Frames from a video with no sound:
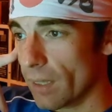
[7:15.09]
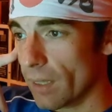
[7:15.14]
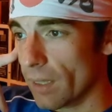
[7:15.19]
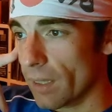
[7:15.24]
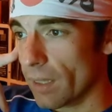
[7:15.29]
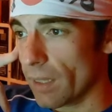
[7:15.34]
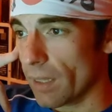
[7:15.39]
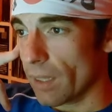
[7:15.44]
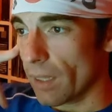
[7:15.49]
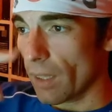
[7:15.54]

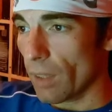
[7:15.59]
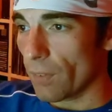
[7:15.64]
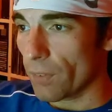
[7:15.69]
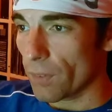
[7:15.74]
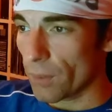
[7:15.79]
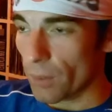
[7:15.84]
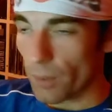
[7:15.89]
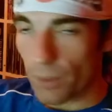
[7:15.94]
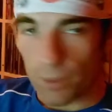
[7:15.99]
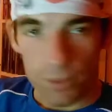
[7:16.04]
Of
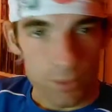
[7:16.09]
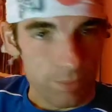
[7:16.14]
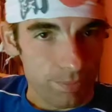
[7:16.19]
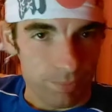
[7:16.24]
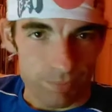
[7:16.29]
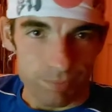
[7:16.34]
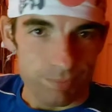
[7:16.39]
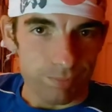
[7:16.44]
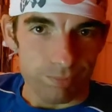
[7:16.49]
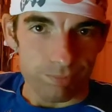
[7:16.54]
course,
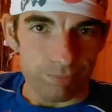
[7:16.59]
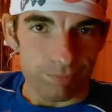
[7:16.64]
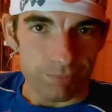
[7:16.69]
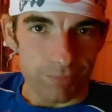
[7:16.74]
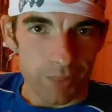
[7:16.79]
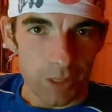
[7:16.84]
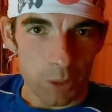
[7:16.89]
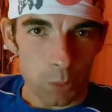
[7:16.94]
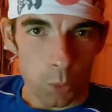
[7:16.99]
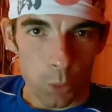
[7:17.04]

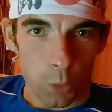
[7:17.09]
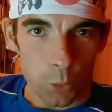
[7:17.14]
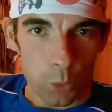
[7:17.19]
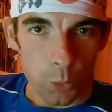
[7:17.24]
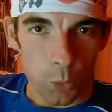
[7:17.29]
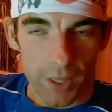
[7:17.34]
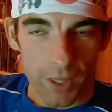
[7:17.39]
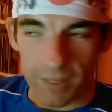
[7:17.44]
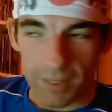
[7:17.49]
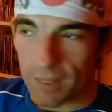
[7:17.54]
it was
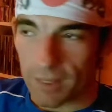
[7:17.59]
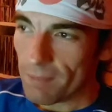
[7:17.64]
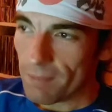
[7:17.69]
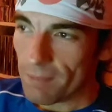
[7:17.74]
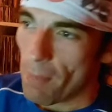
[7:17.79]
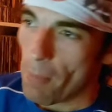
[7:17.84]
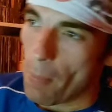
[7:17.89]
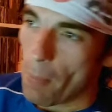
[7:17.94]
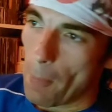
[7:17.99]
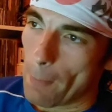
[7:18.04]
windy.
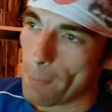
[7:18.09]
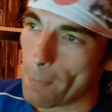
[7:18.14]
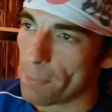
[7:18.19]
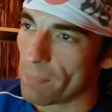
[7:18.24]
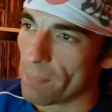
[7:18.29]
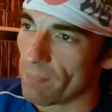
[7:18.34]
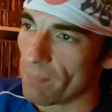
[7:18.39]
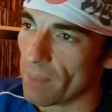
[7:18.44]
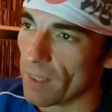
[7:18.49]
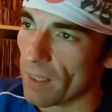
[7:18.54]

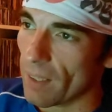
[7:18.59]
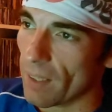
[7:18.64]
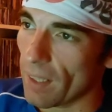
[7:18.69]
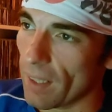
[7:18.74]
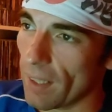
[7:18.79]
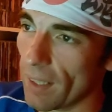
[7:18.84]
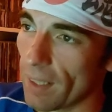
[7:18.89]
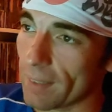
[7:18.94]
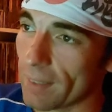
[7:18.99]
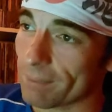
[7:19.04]

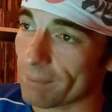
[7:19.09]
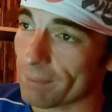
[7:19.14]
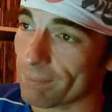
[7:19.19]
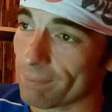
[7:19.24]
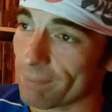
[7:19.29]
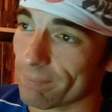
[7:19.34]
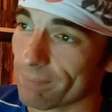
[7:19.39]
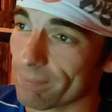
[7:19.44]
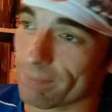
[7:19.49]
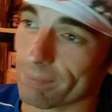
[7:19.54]
Then
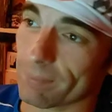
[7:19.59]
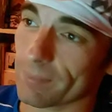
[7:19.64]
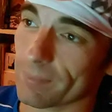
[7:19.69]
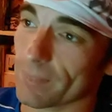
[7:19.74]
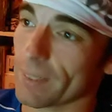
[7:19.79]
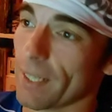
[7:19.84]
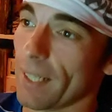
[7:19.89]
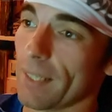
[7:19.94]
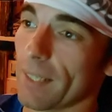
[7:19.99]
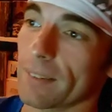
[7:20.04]

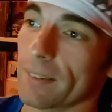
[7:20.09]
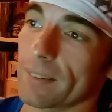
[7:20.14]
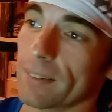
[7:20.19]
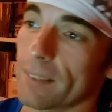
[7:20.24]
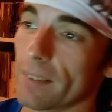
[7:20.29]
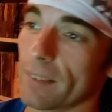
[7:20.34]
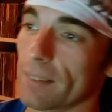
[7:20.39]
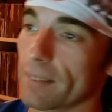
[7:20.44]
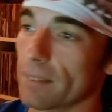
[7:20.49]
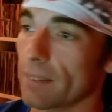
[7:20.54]
this